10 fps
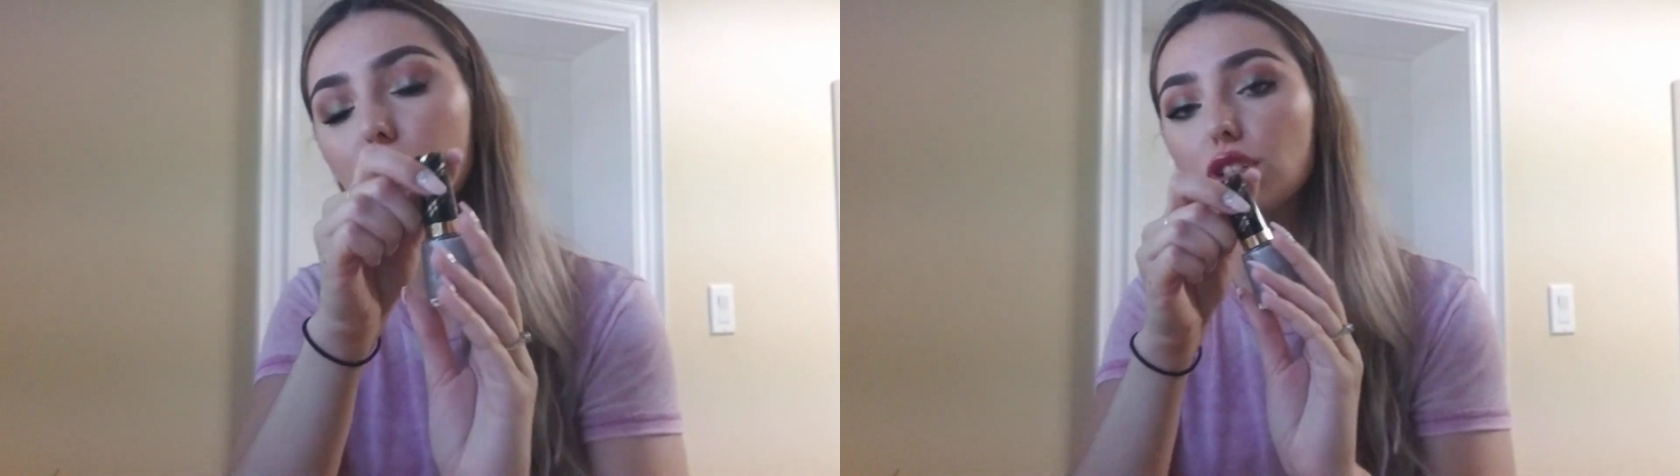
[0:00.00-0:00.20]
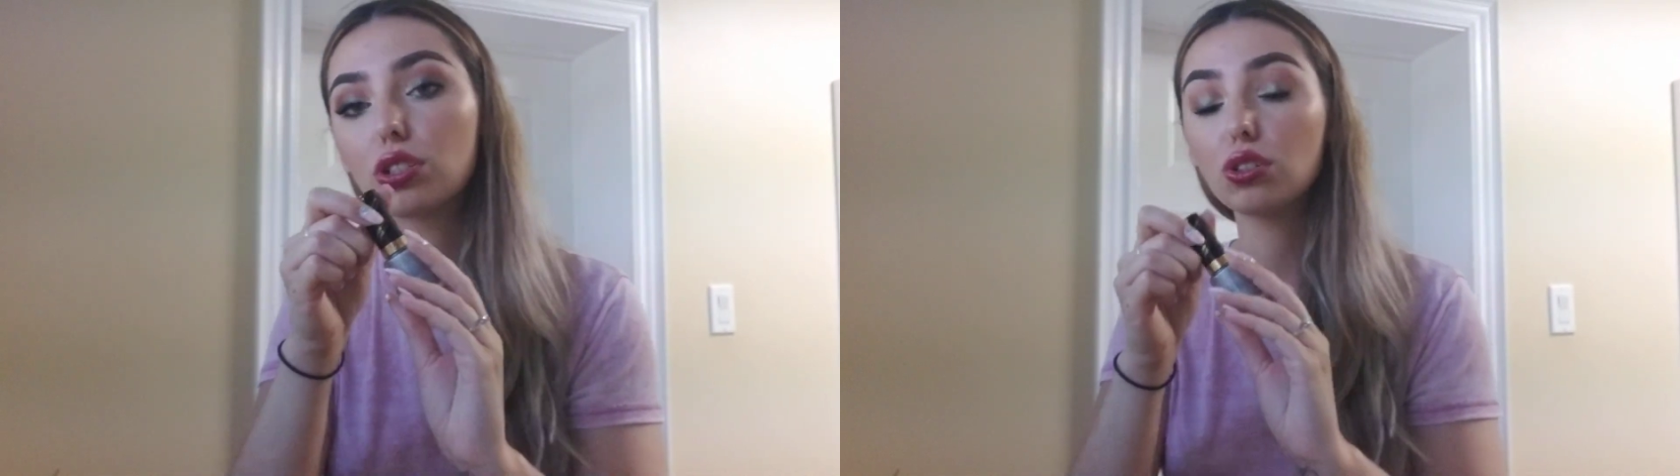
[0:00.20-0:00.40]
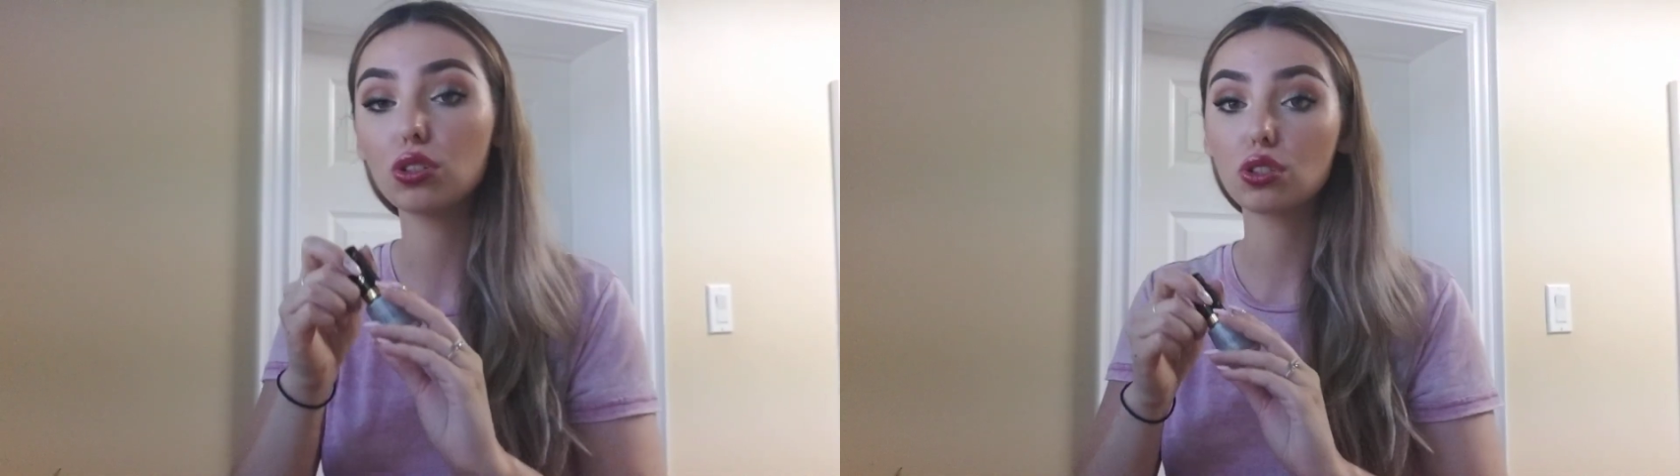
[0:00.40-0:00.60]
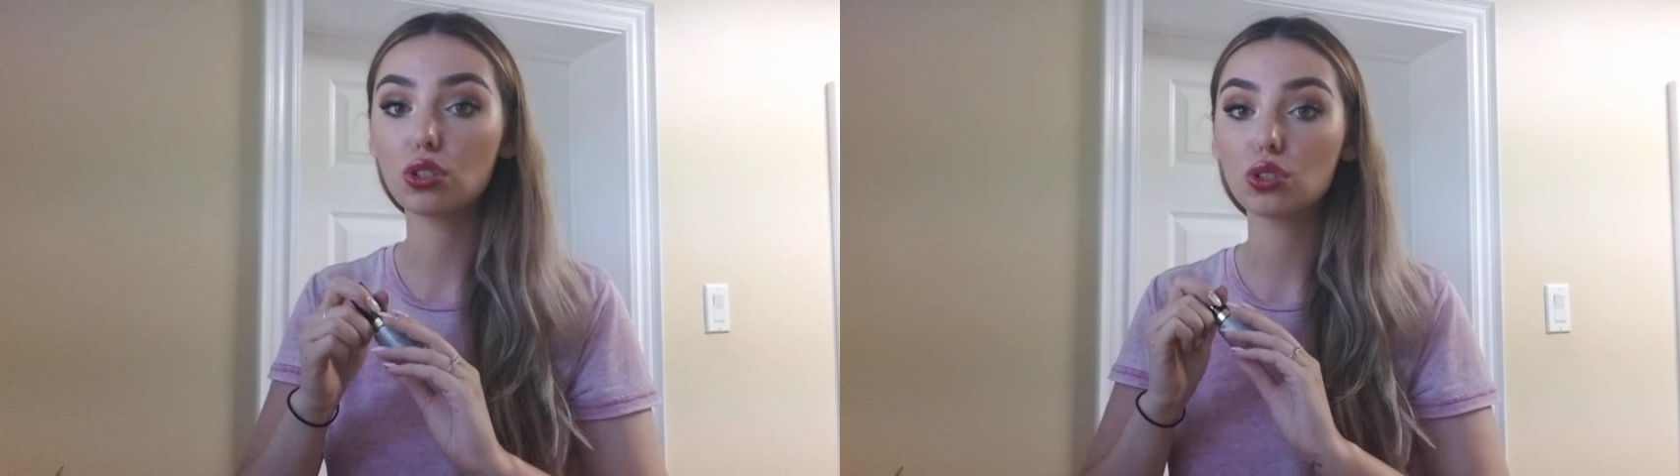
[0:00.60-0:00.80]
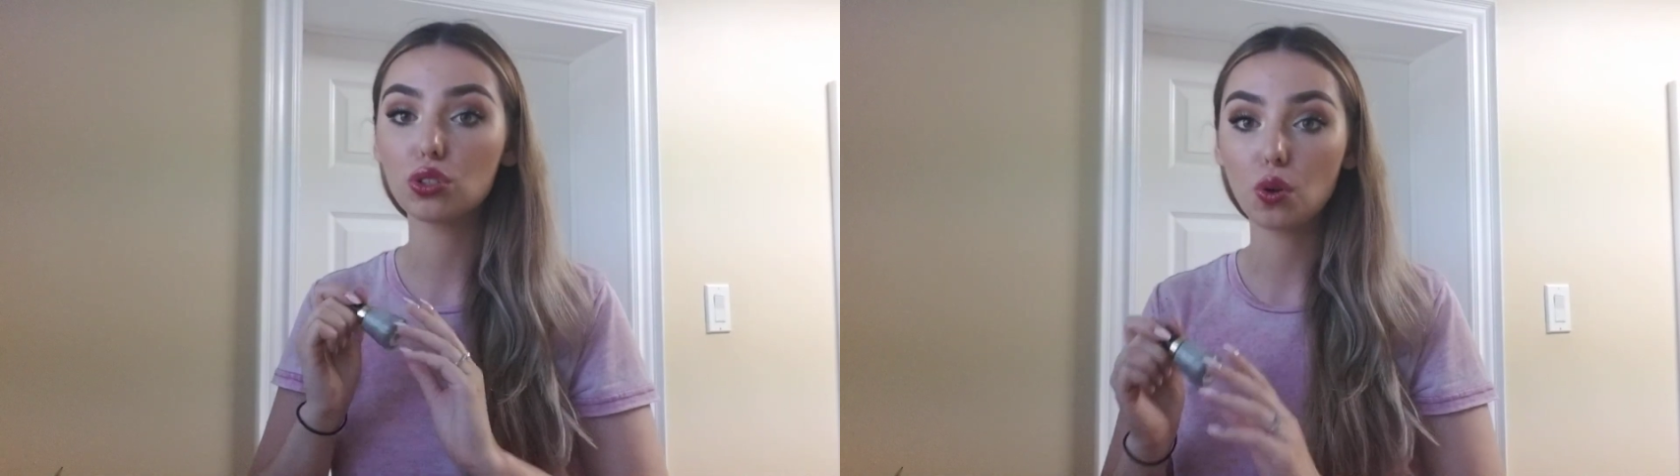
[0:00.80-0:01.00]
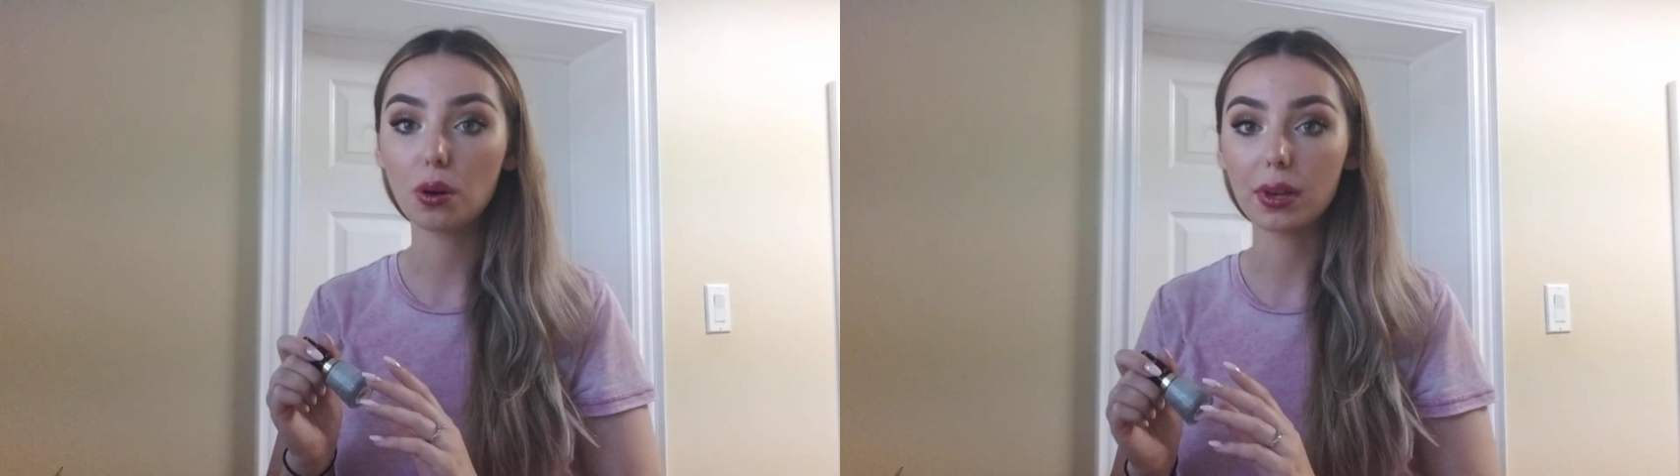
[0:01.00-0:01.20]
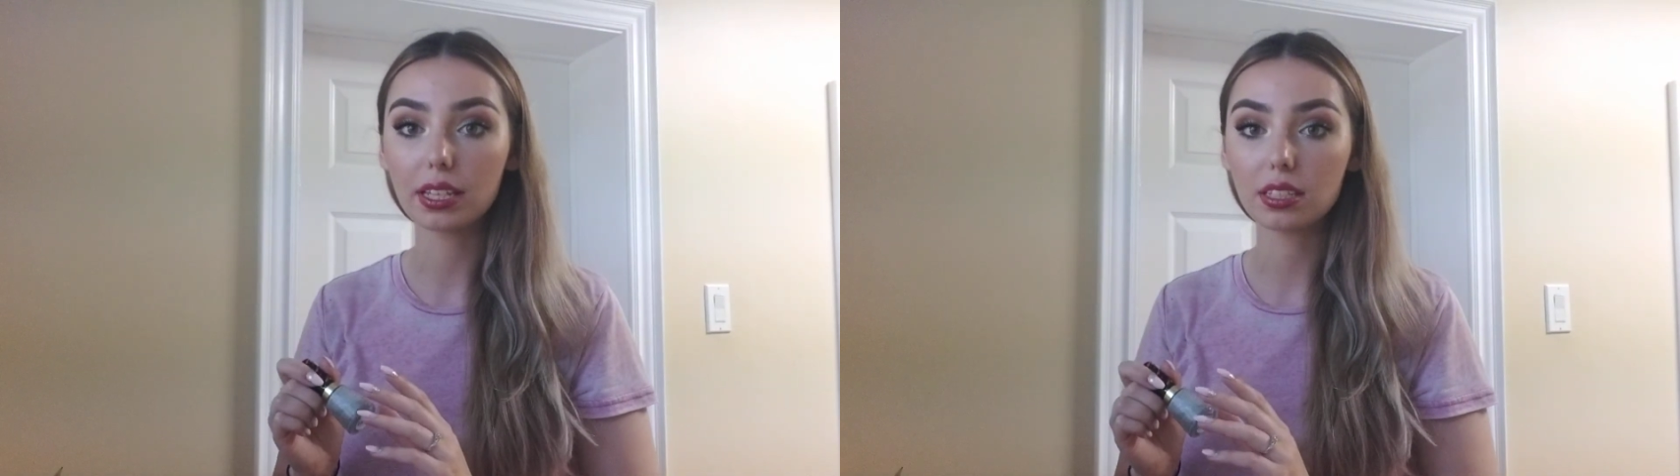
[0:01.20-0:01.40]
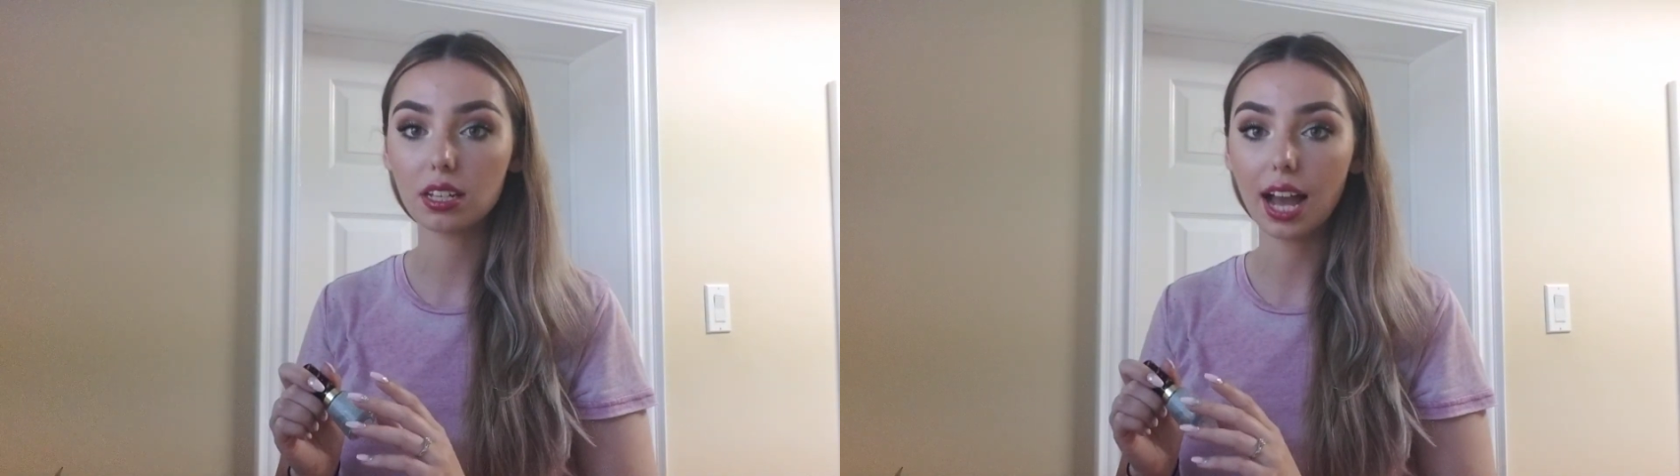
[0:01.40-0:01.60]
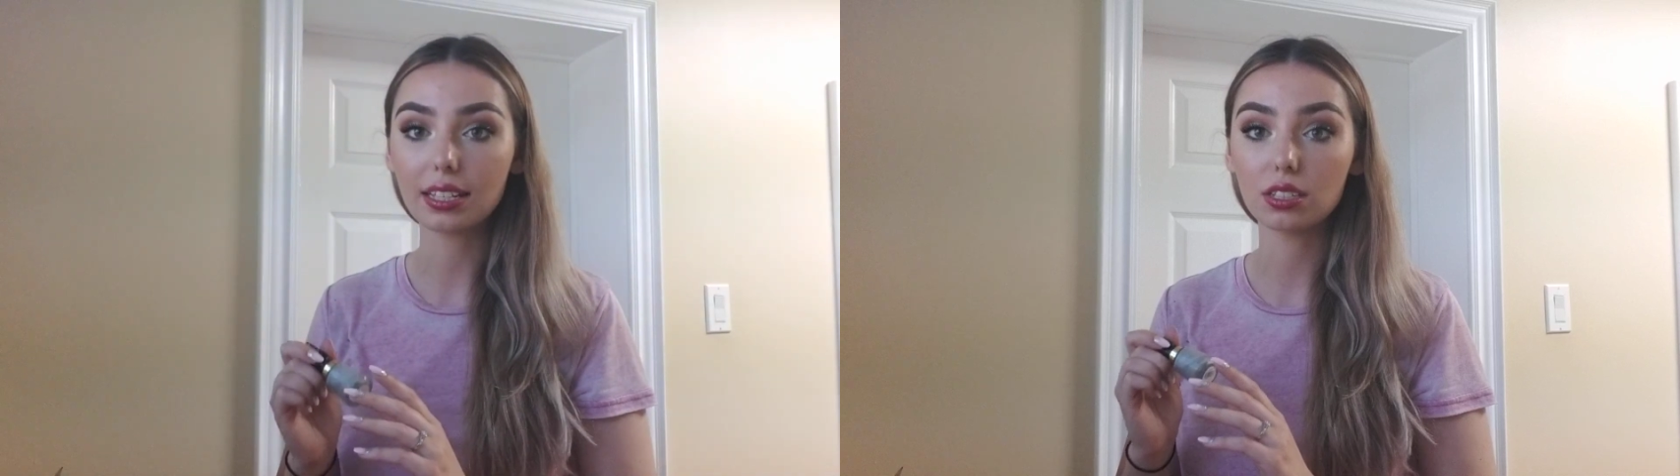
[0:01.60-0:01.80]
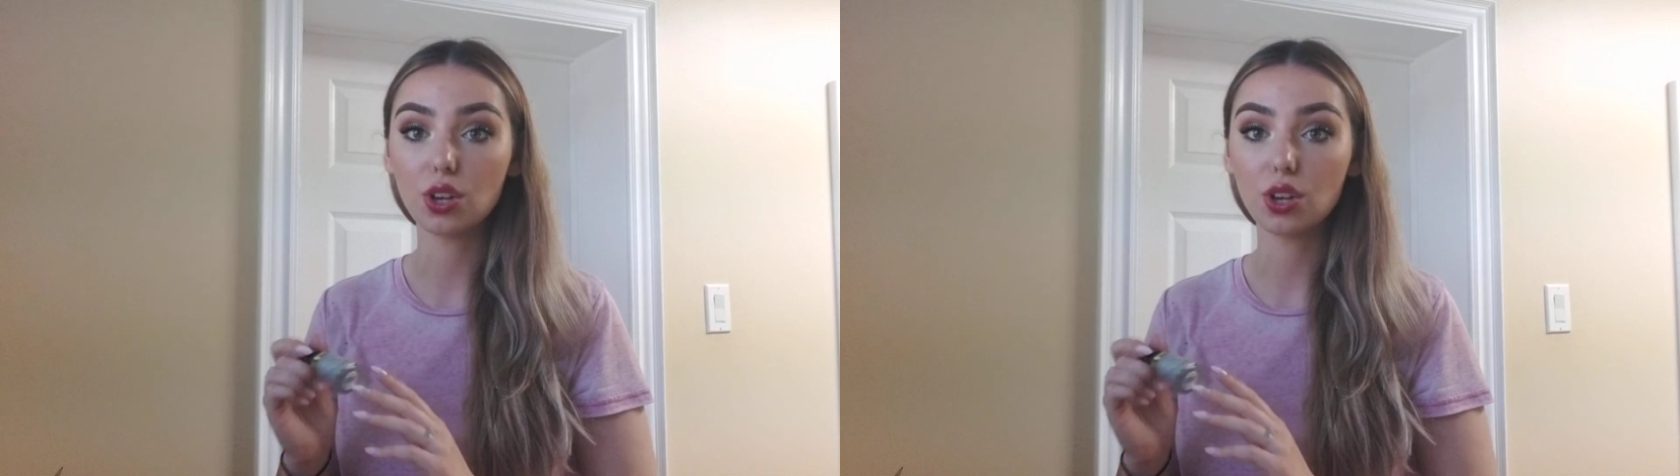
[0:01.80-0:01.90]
just looks so amazing as a